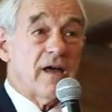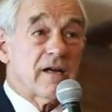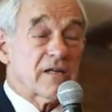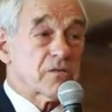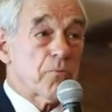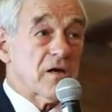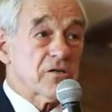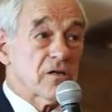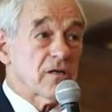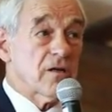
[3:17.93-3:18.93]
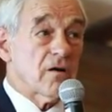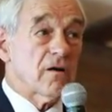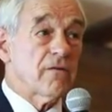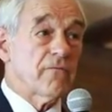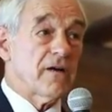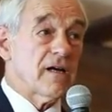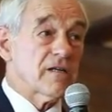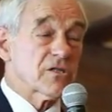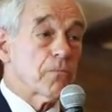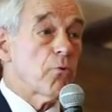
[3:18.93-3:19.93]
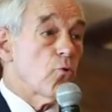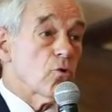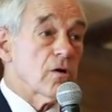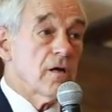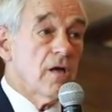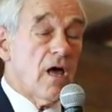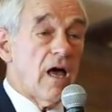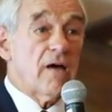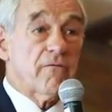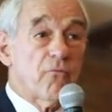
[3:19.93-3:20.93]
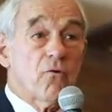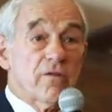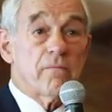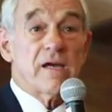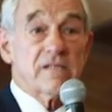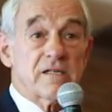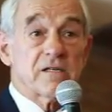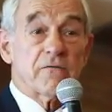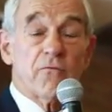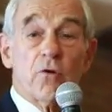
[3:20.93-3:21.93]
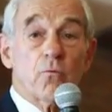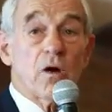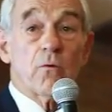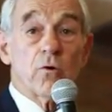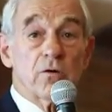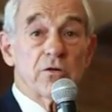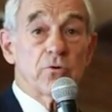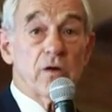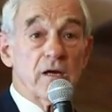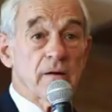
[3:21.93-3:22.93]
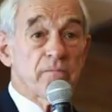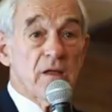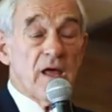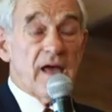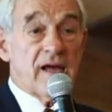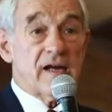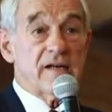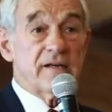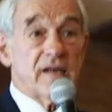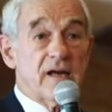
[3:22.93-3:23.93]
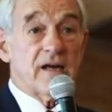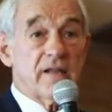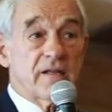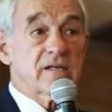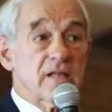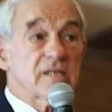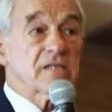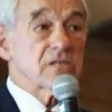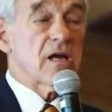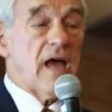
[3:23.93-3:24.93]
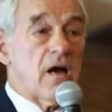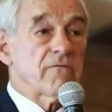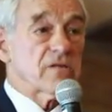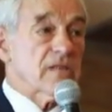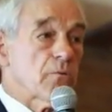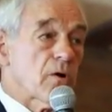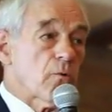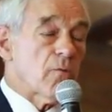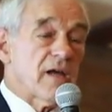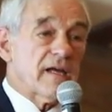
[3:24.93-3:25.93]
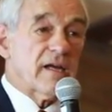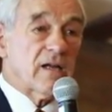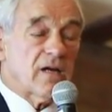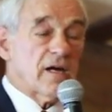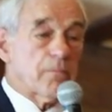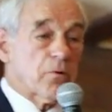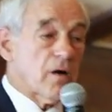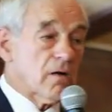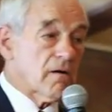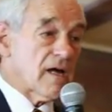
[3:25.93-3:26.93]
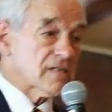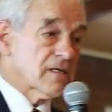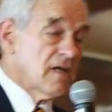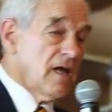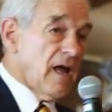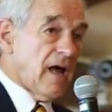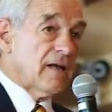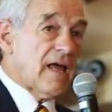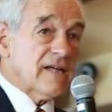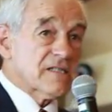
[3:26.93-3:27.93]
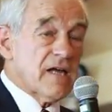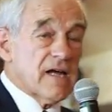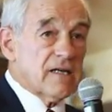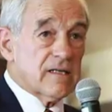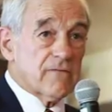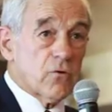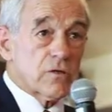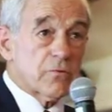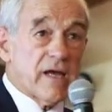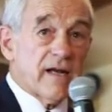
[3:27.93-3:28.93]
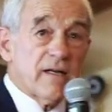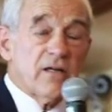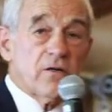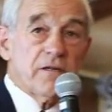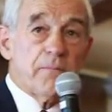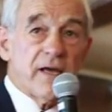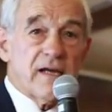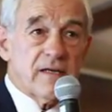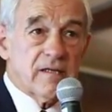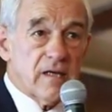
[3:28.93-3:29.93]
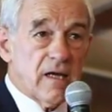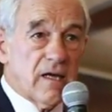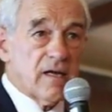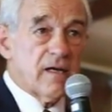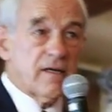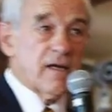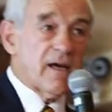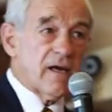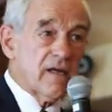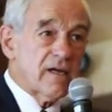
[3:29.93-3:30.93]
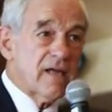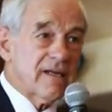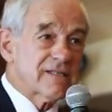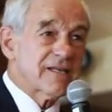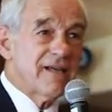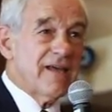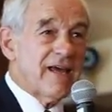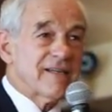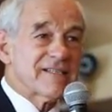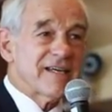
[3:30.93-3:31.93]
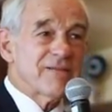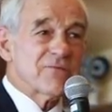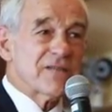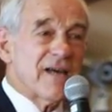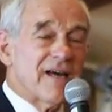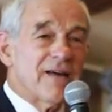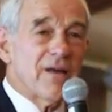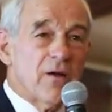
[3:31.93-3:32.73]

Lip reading: an expression of support for the message and for what we're doing. And this is obviously where we're making a lot of progress. Last night, of course, we had a little debate, and it seems, I